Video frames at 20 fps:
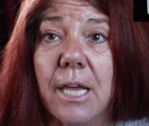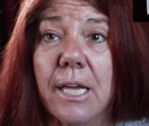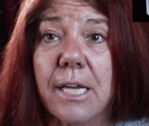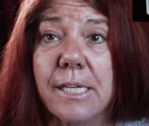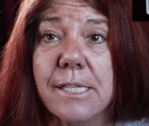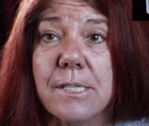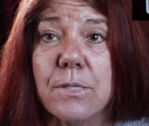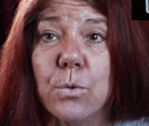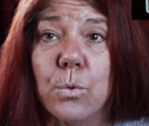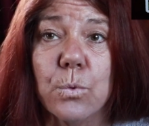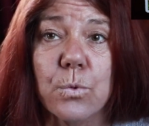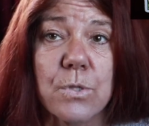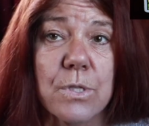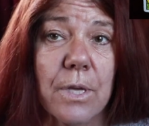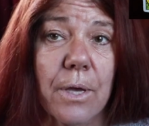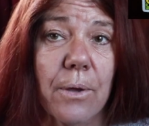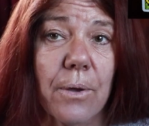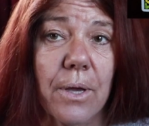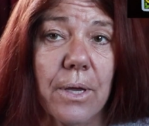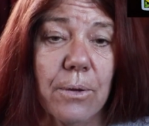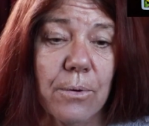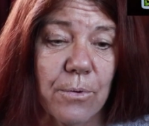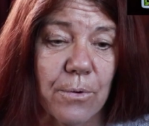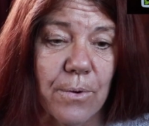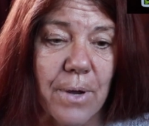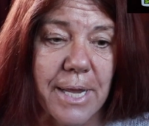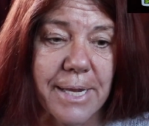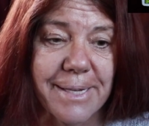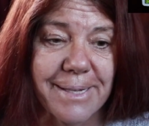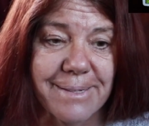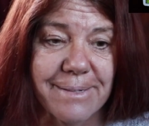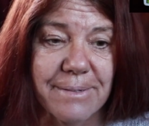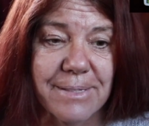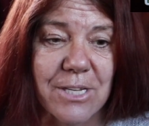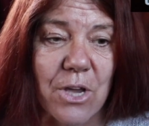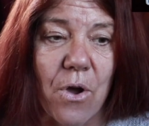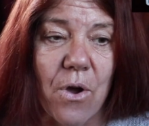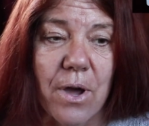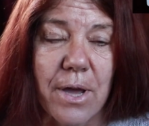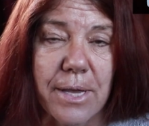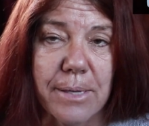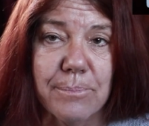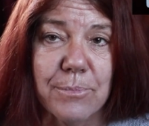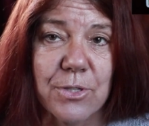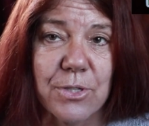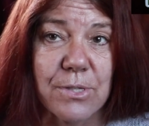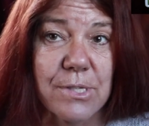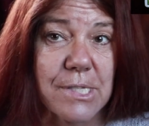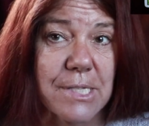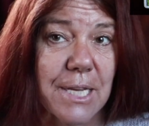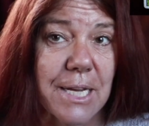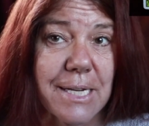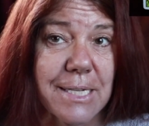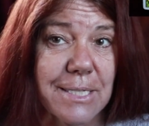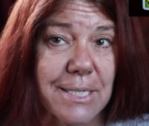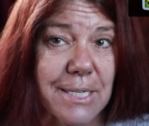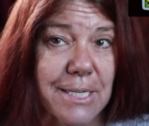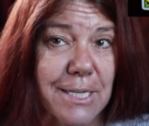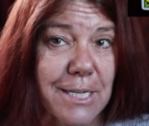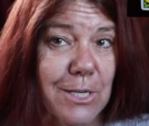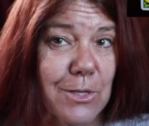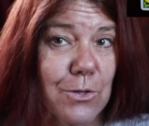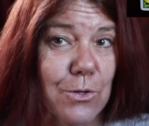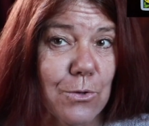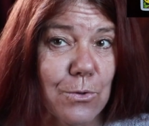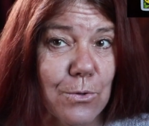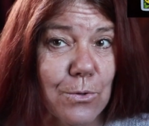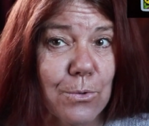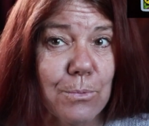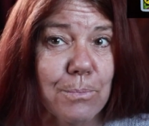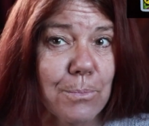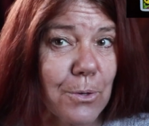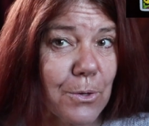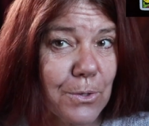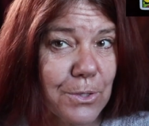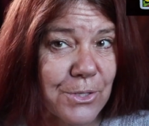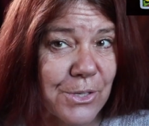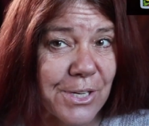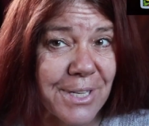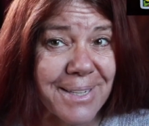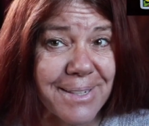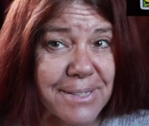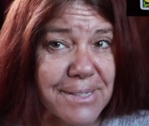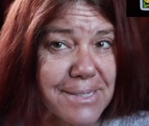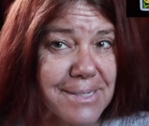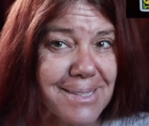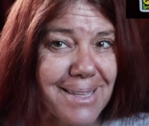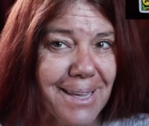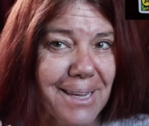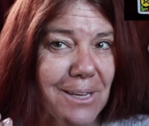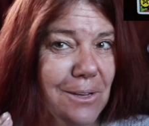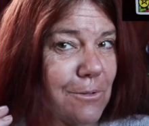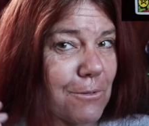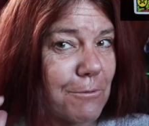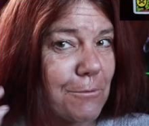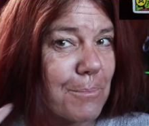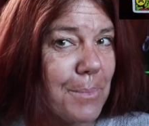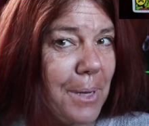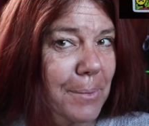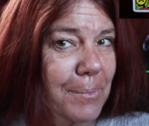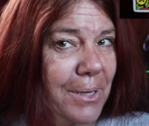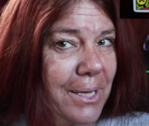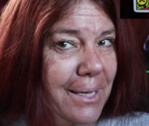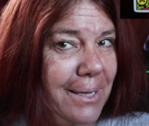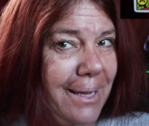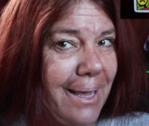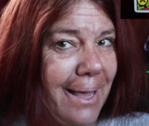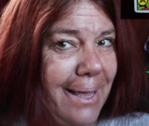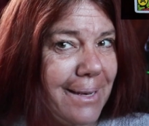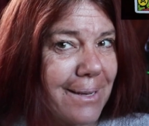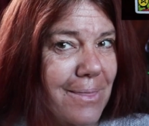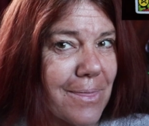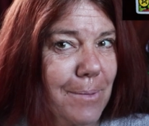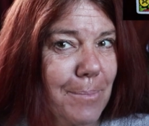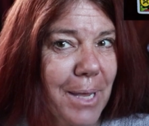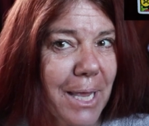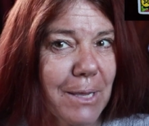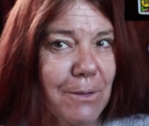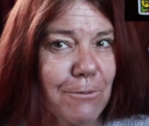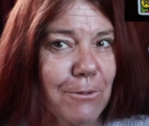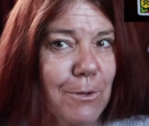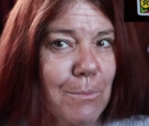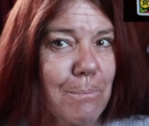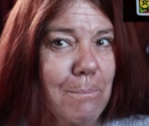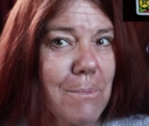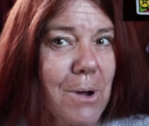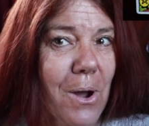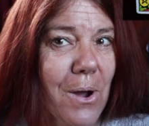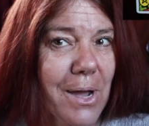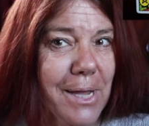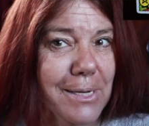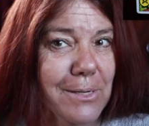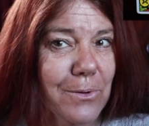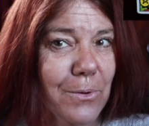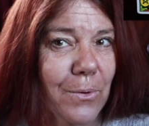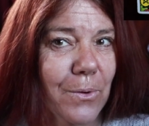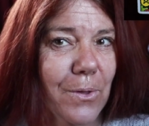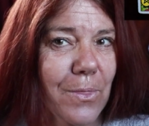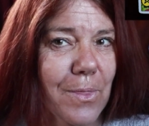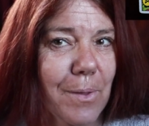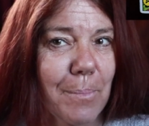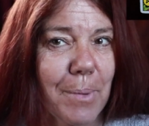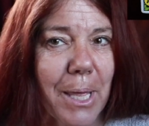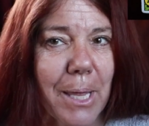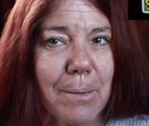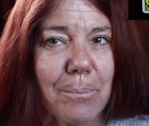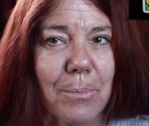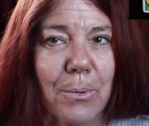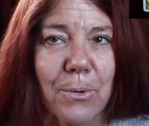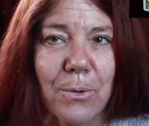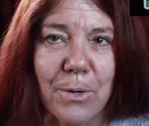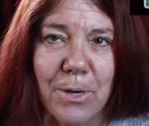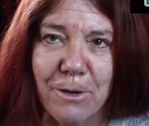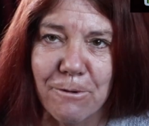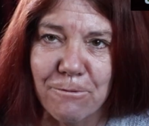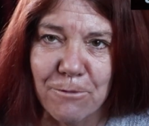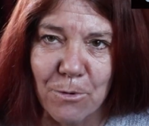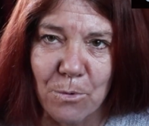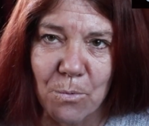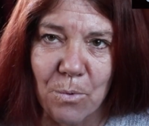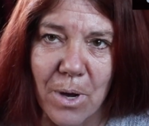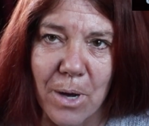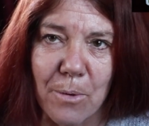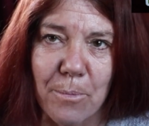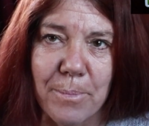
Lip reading: It's also a great time to start any new projects that you've maybe had in the back of your mind or on the back burner for a while.